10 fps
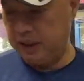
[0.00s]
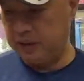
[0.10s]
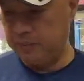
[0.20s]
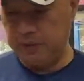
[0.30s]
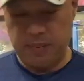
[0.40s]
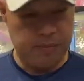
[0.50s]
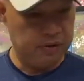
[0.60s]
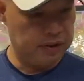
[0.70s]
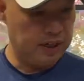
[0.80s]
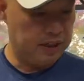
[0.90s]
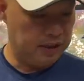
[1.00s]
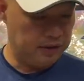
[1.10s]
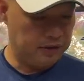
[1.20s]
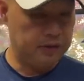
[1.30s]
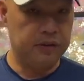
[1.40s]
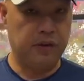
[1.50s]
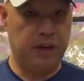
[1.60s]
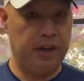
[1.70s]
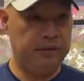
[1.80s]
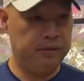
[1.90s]
get some numbers out of this.
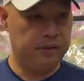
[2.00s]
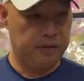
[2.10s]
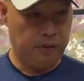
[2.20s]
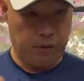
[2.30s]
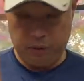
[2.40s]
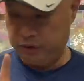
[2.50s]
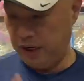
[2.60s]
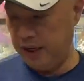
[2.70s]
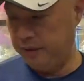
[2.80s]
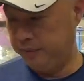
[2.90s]
Okay, so hold tight.